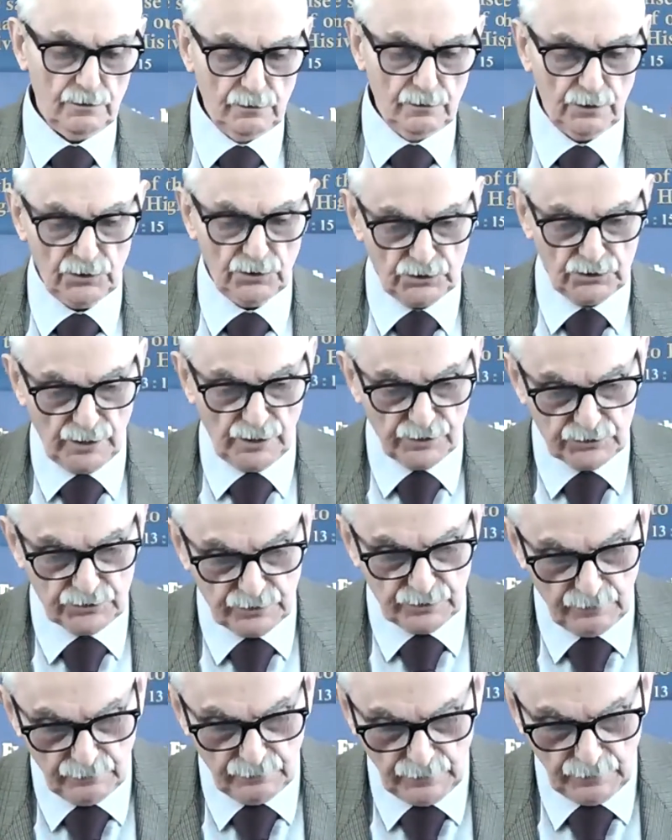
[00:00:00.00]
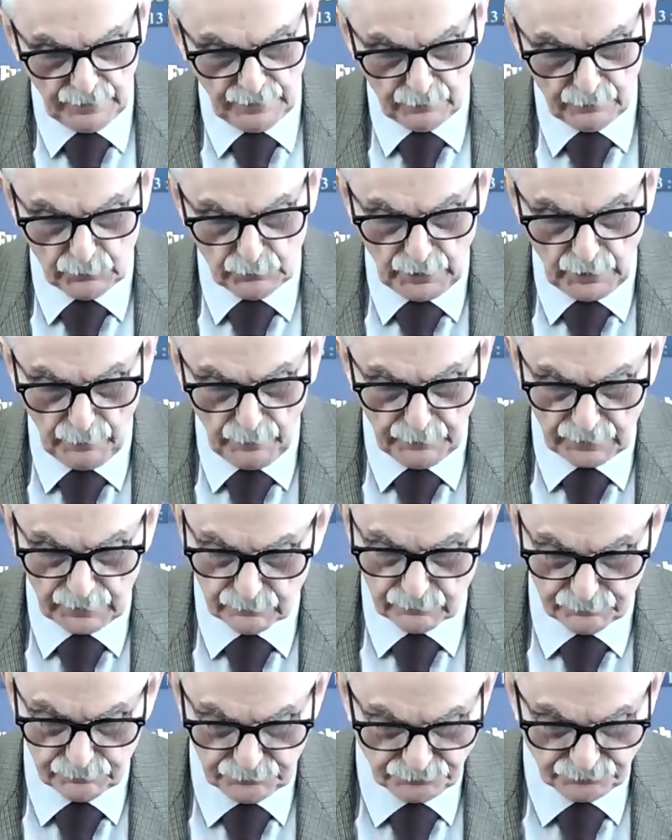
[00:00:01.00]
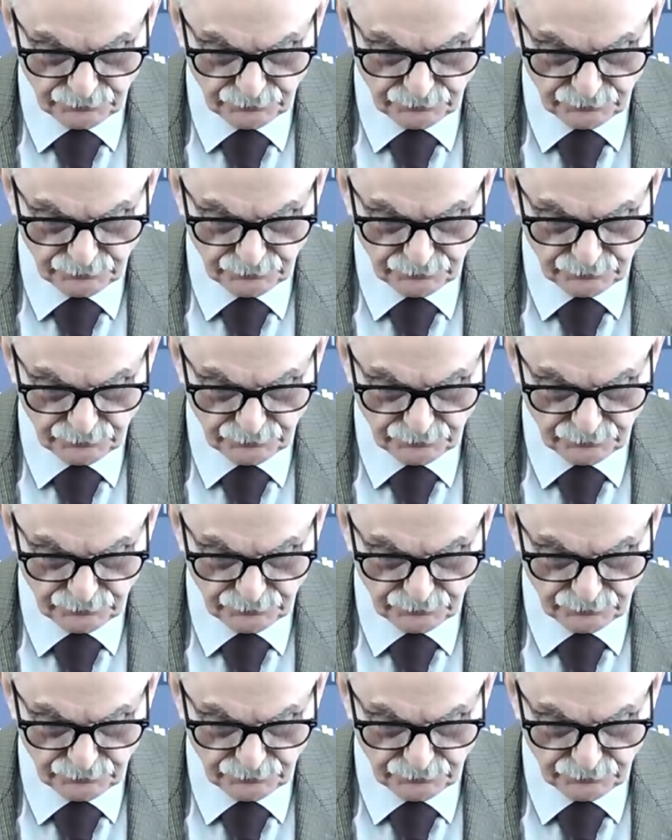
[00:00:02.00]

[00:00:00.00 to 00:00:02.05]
He says, "I am coming."